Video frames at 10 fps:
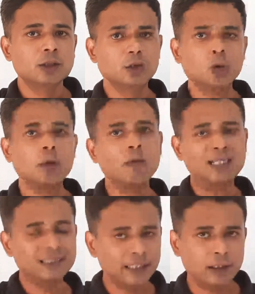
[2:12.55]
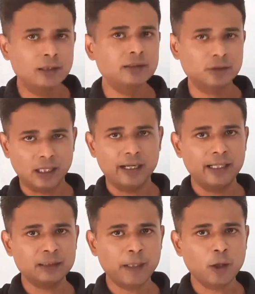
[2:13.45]
So once I
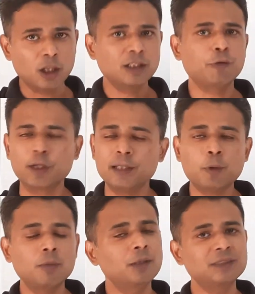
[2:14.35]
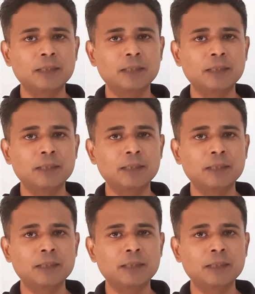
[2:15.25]
explain all the 14 problems,